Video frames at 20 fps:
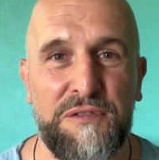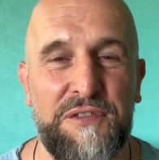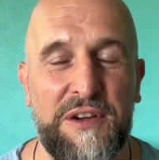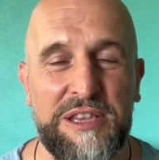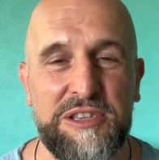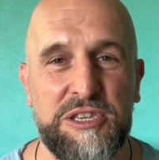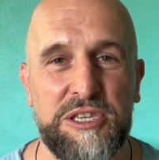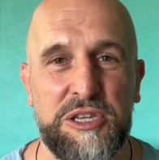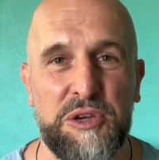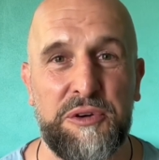
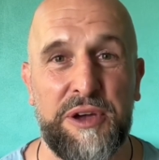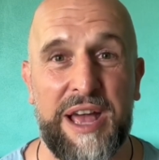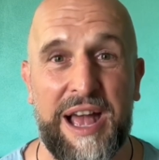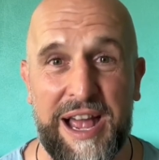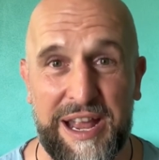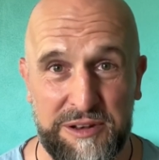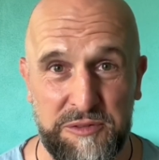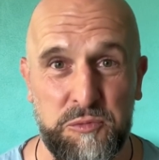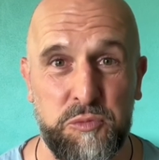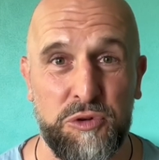offence to it
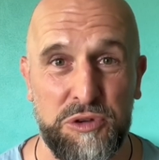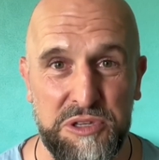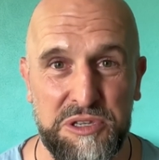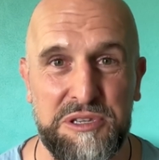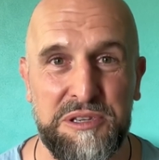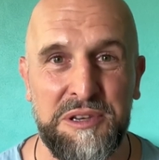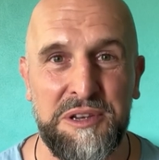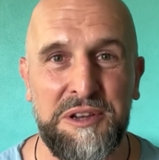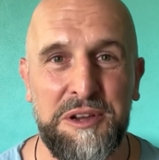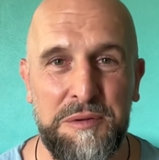and
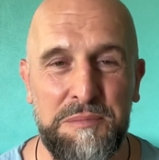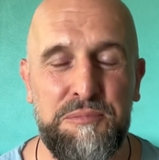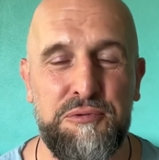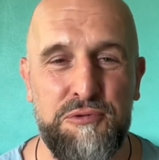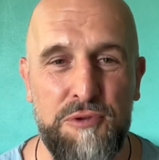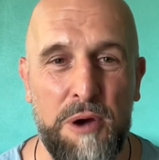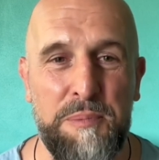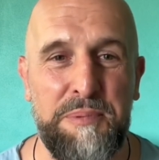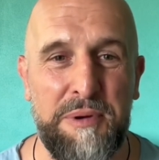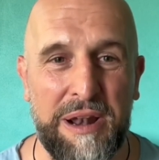was
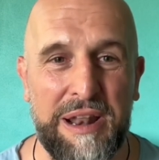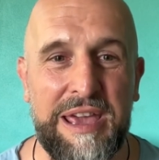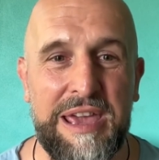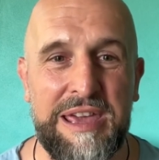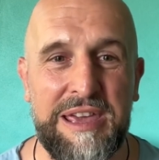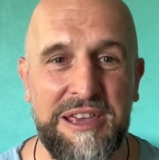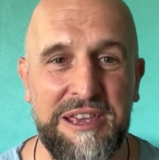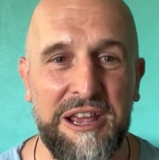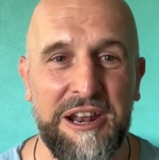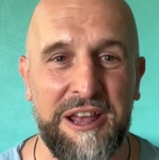
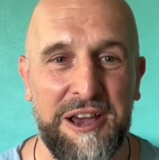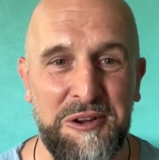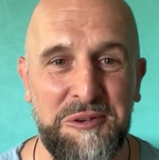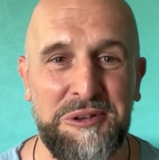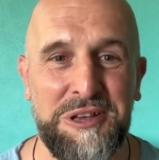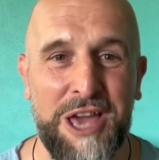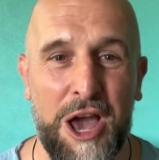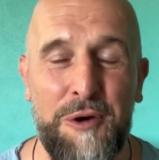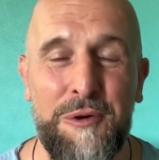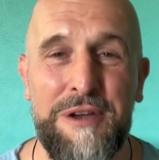properly, you know,
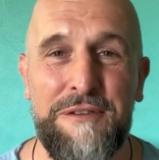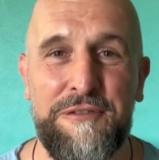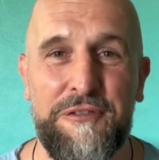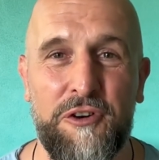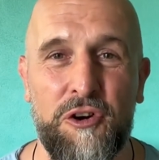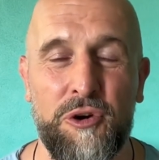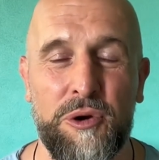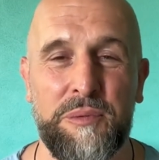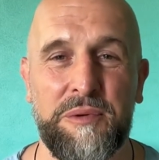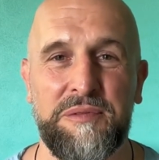going
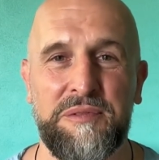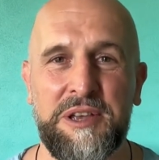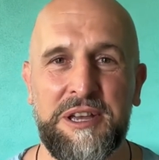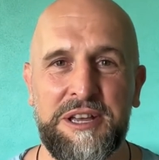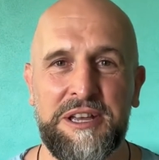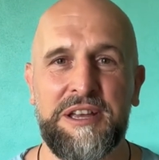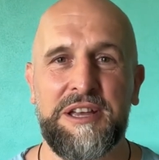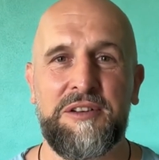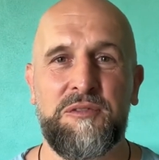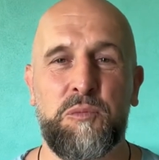for it
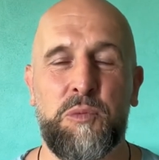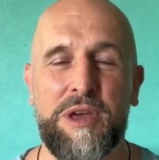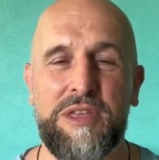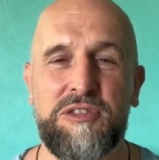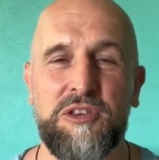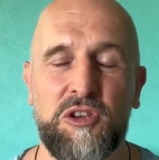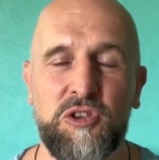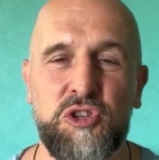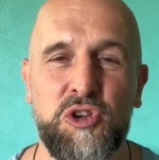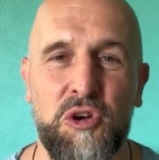
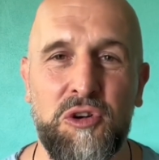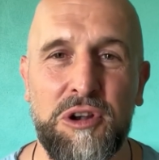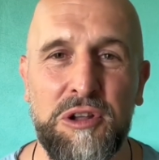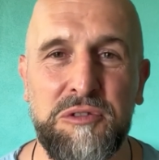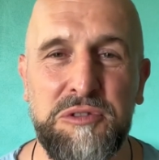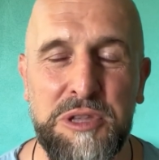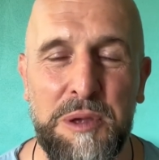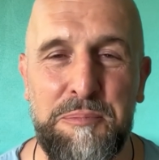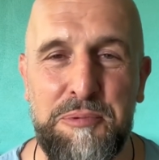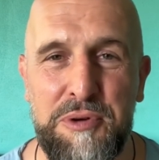with
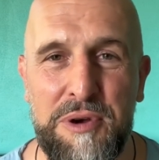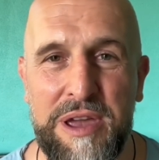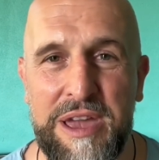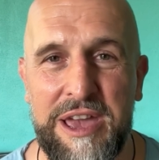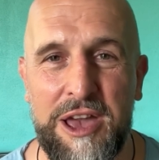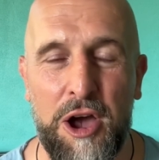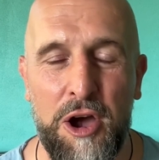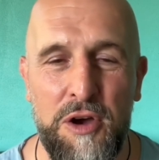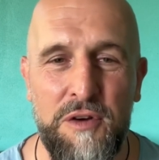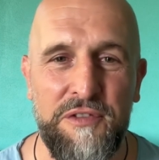Jean-Luc Dupree
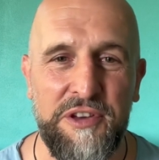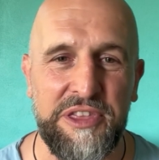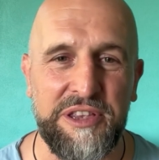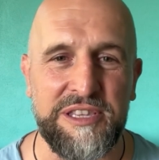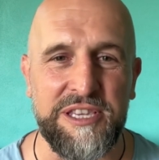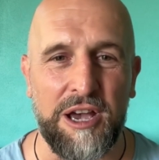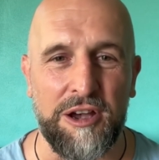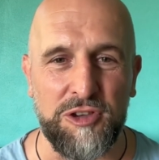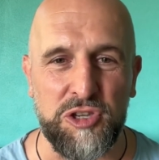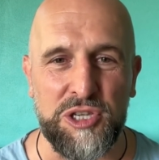over the
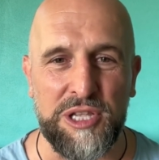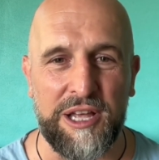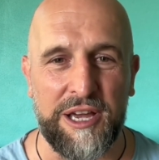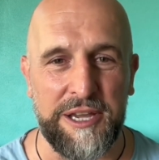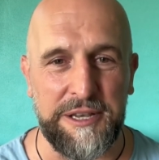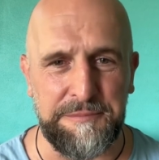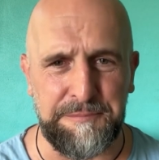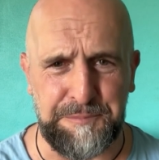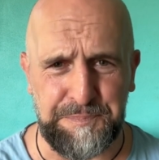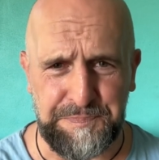touchline.